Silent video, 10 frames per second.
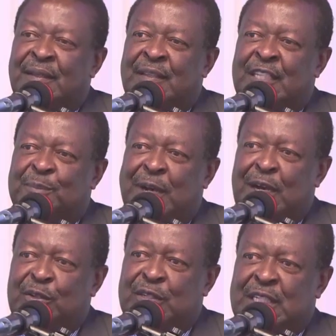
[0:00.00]
the
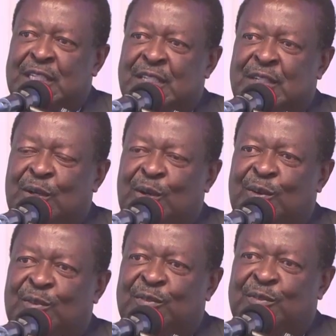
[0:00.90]
spouses
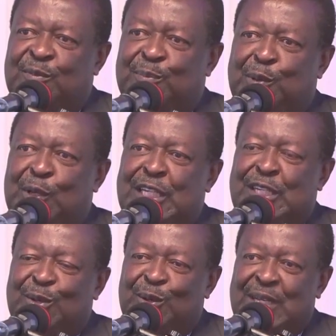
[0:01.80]
of
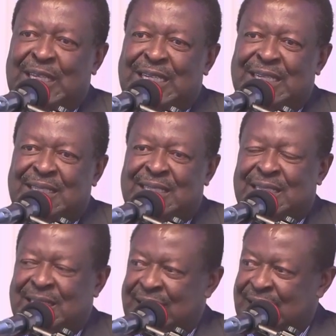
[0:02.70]
political
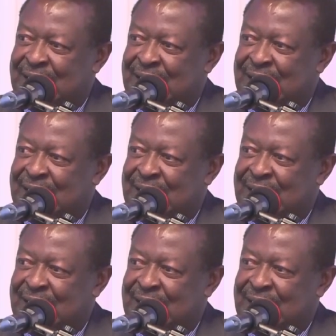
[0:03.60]
leaders